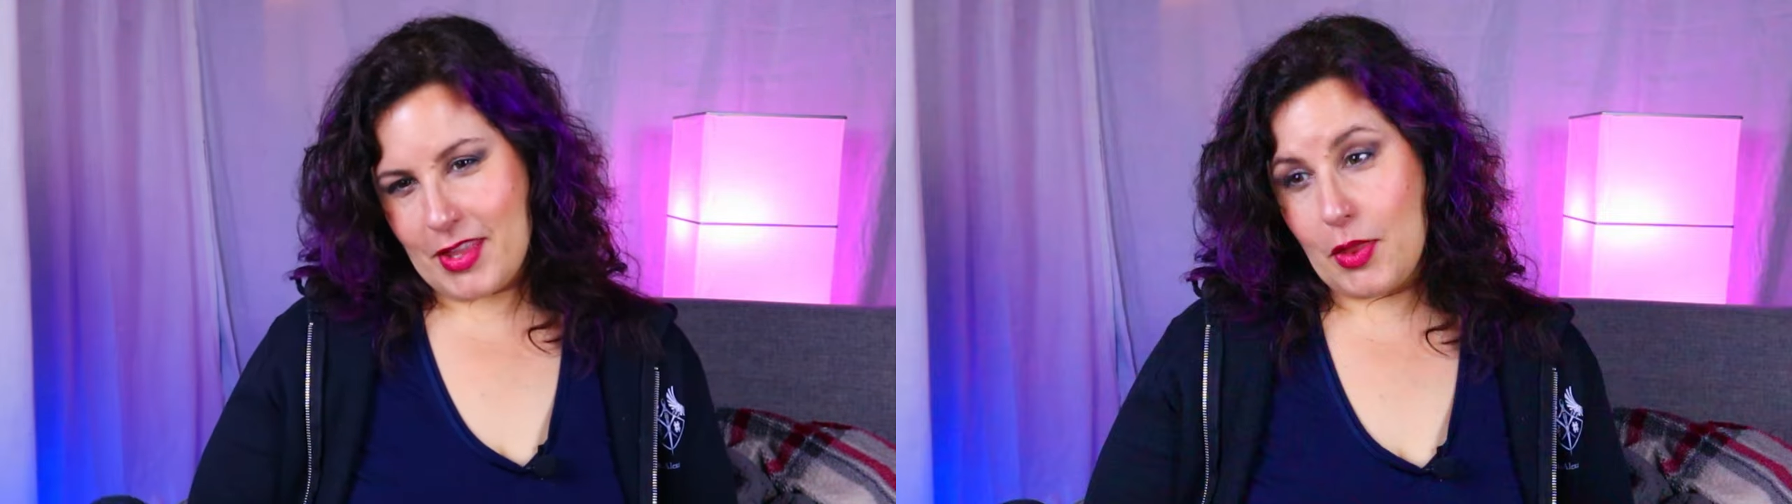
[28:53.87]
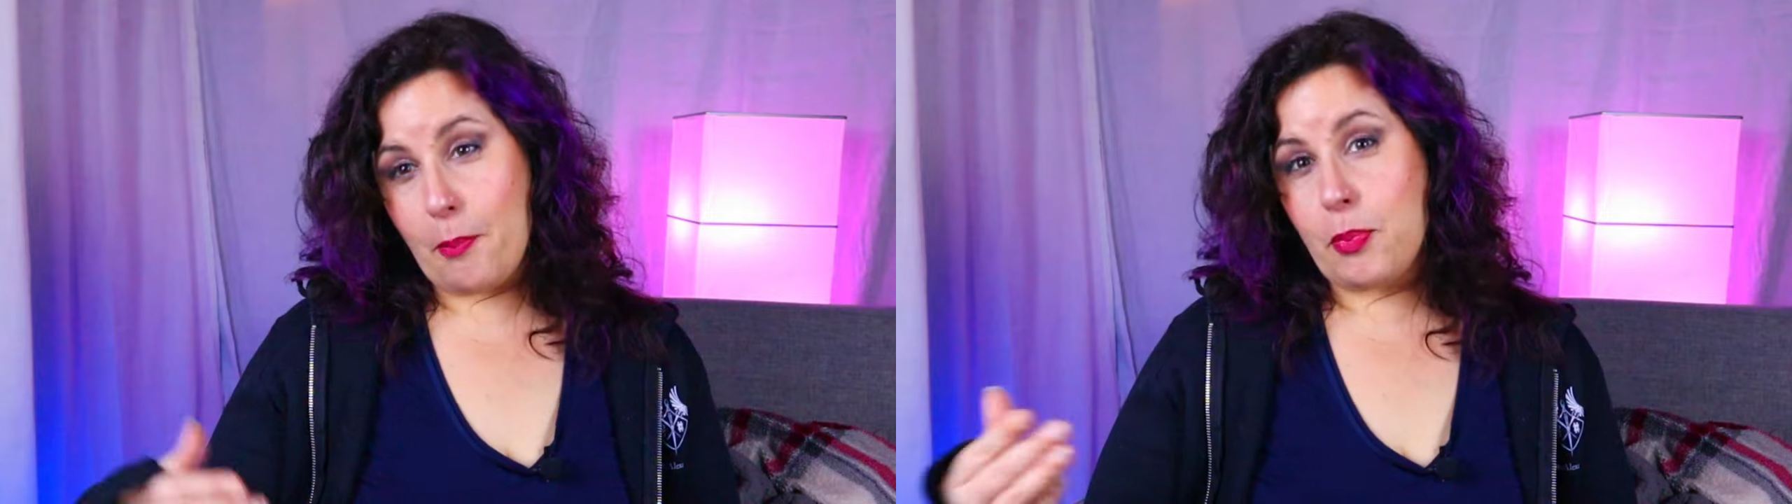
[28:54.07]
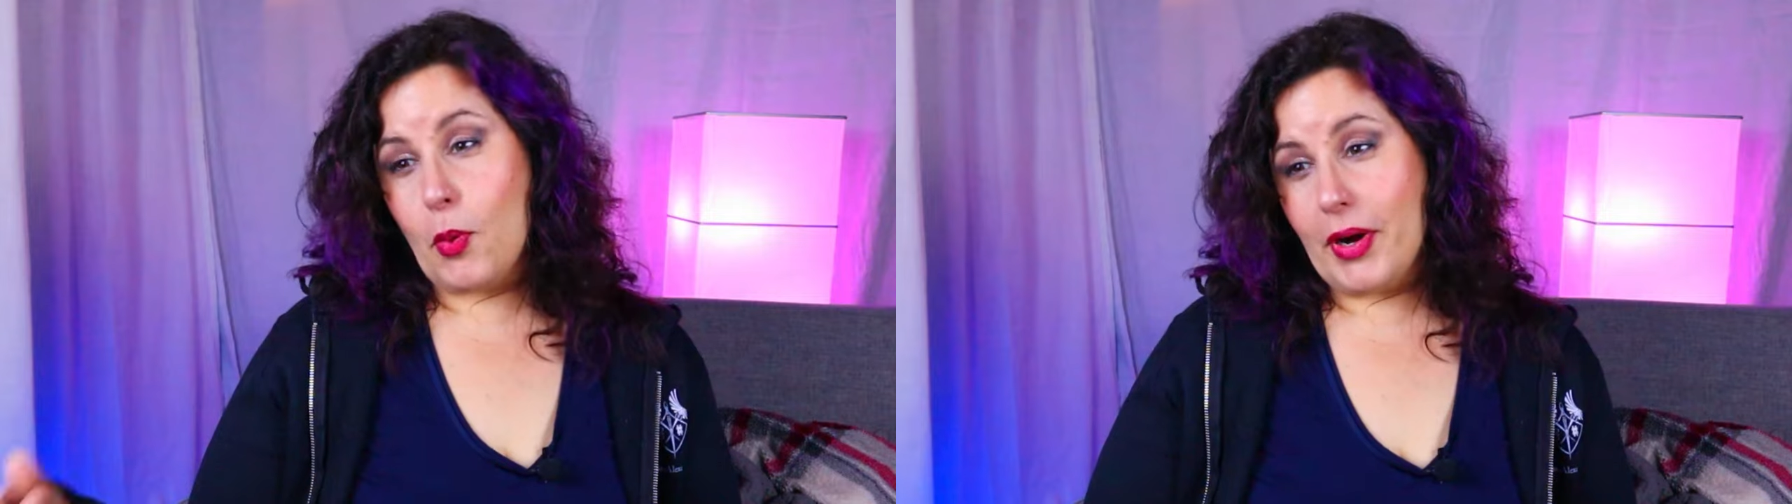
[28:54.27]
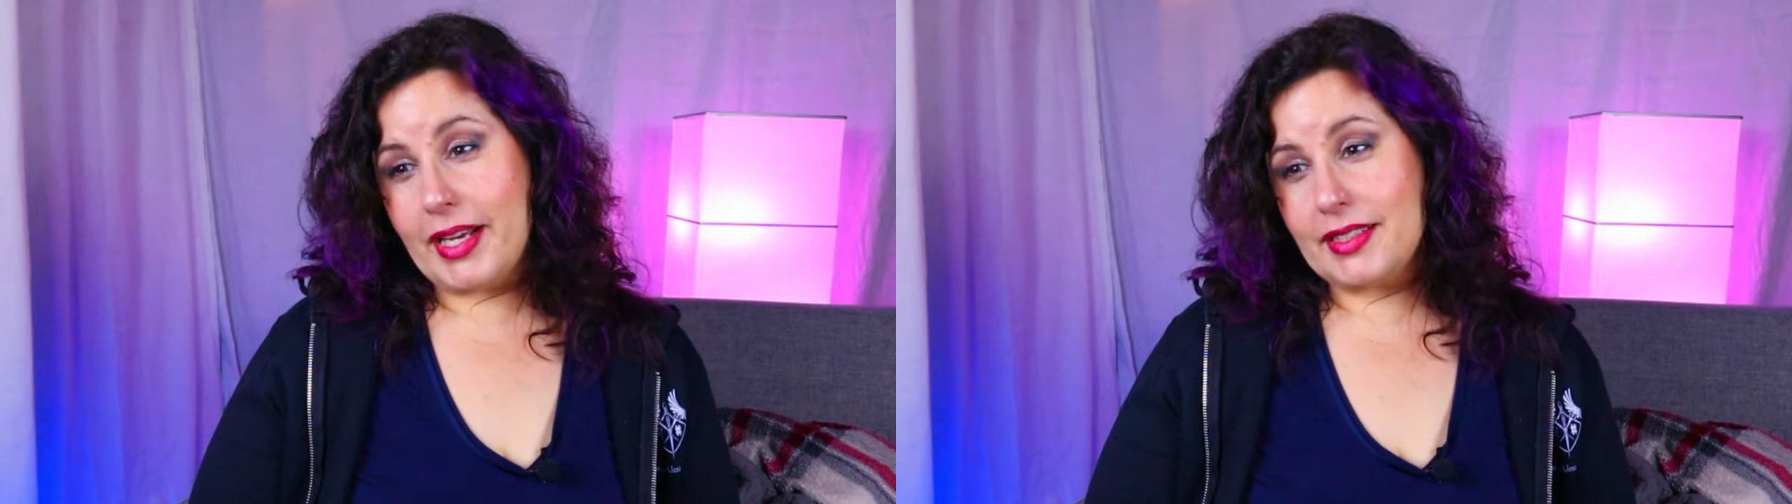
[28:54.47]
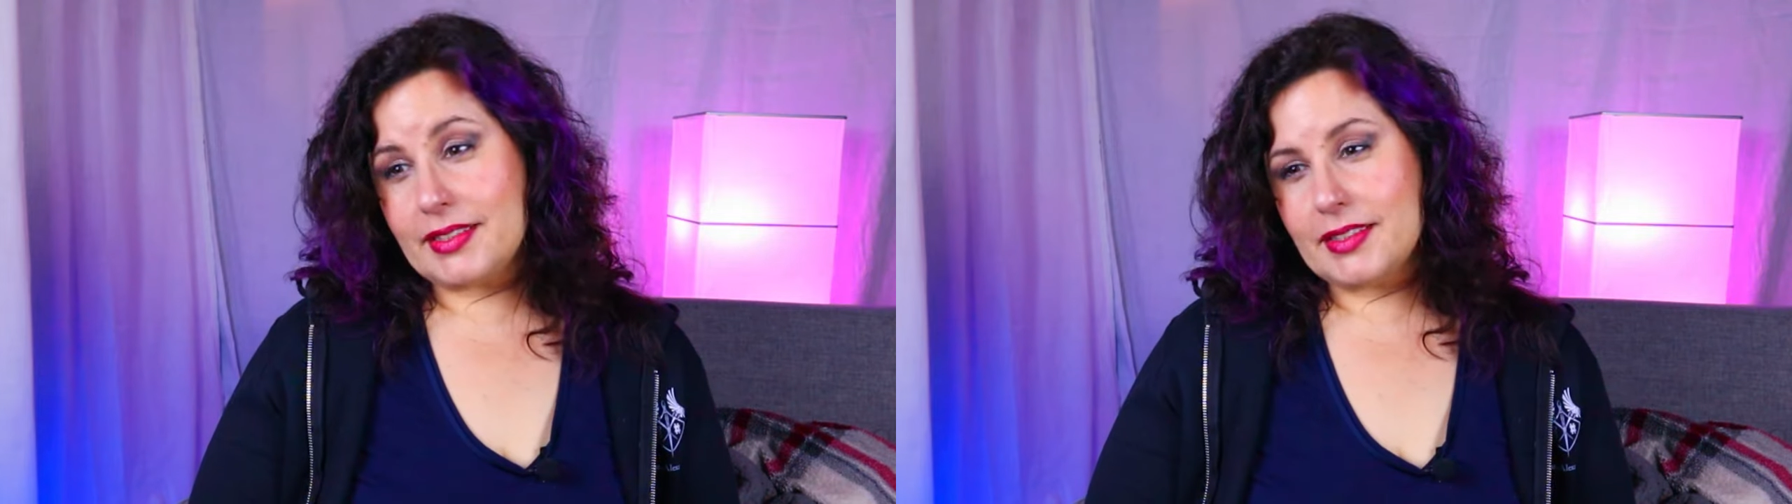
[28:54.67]
the
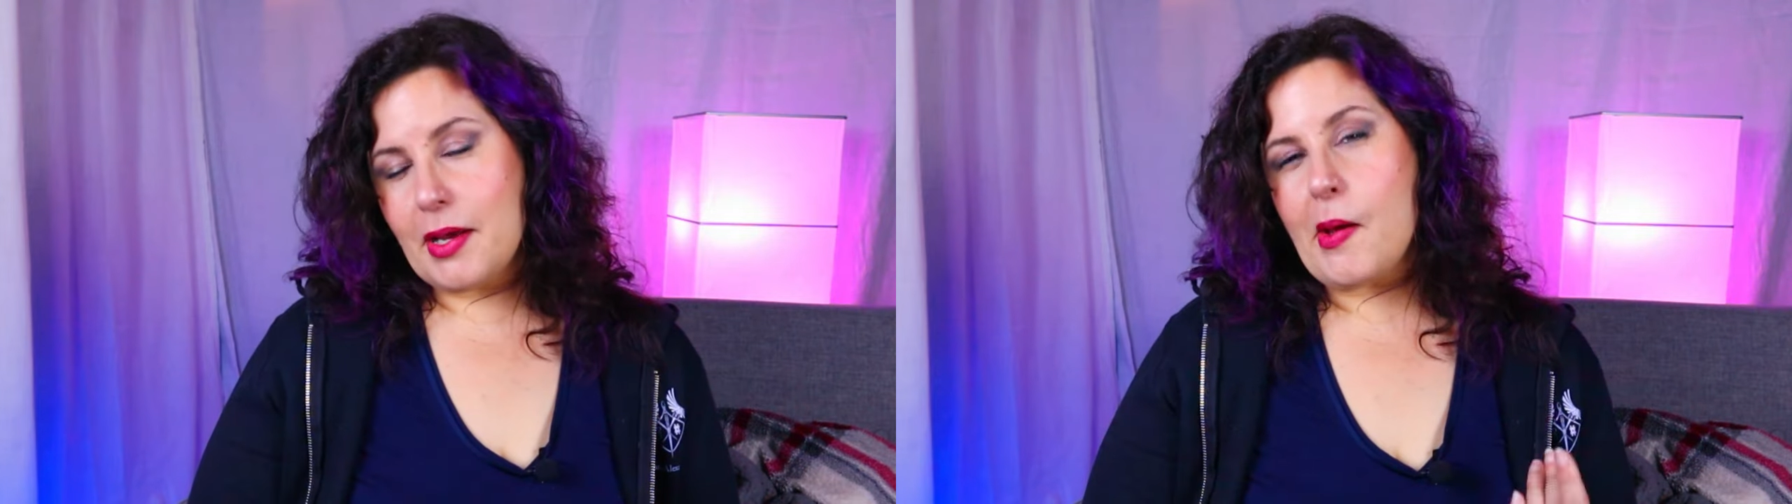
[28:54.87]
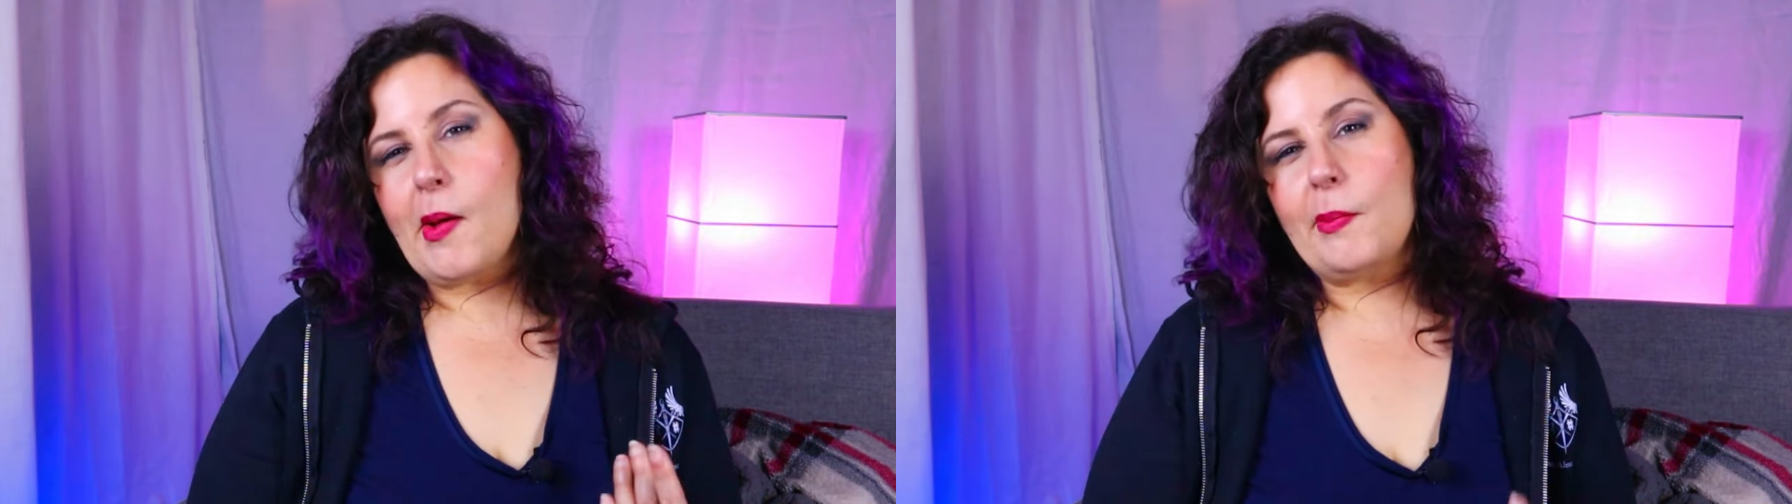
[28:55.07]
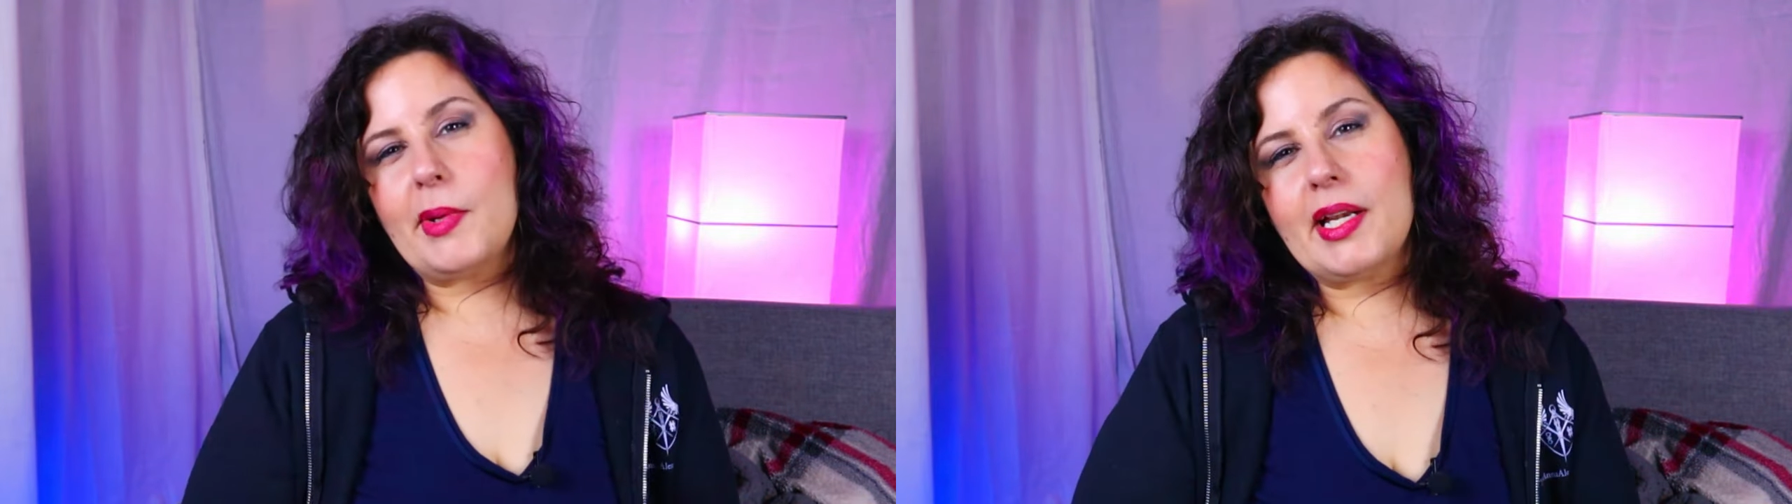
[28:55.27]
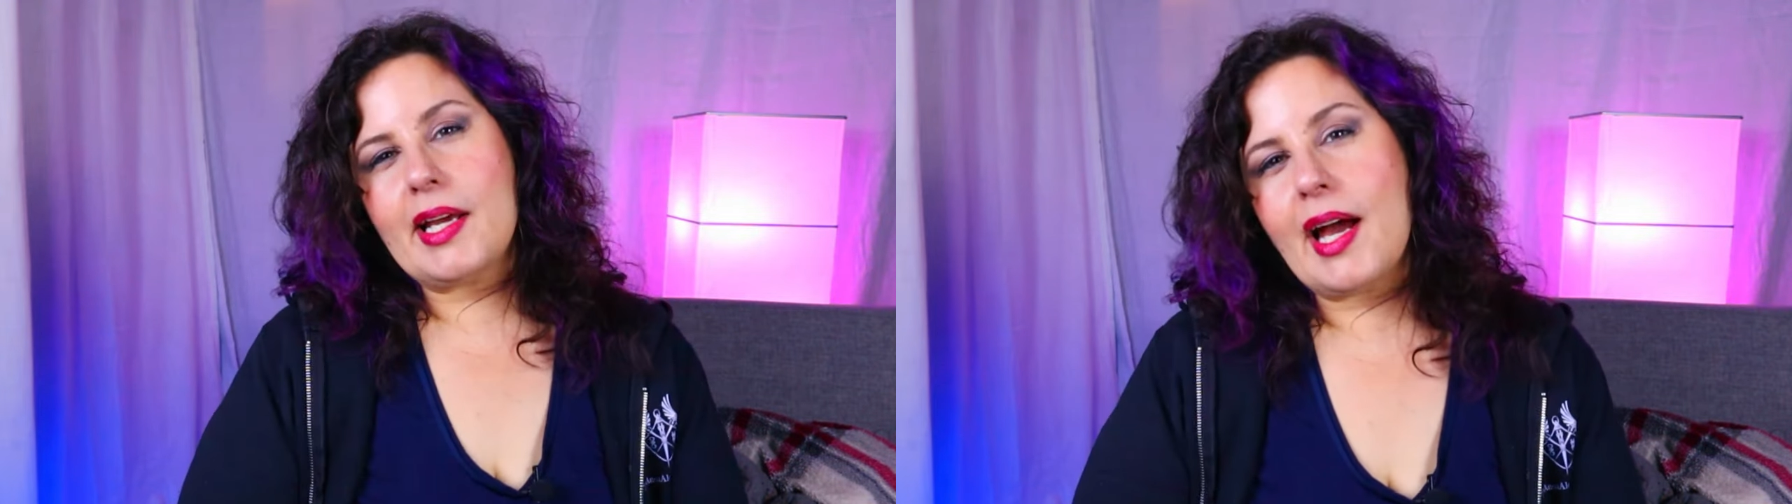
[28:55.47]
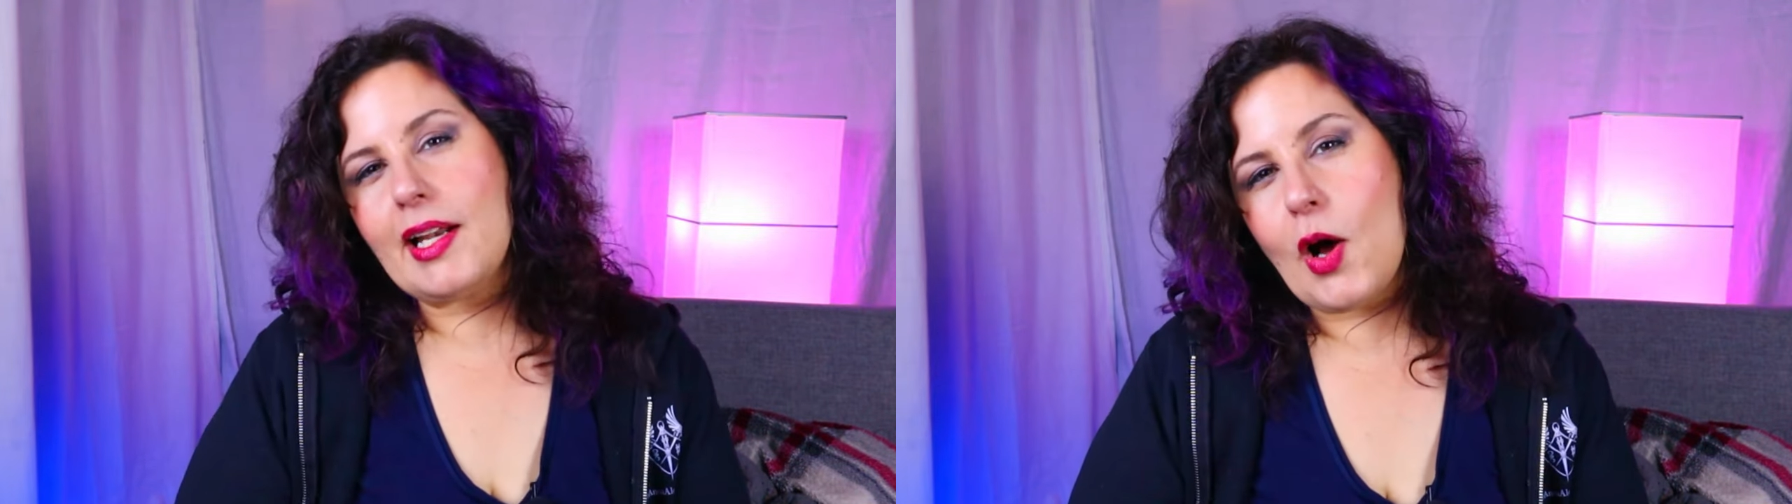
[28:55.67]
point, but I kind